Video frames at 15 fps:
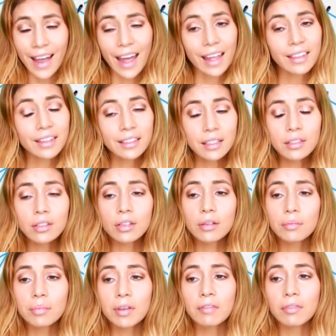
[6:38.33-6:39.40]
And this is going
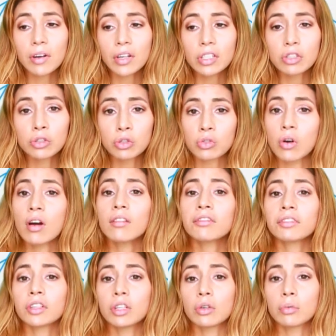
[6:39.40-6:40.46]
to be very strong
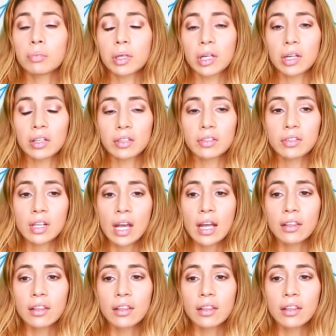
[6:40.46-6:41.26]
for you because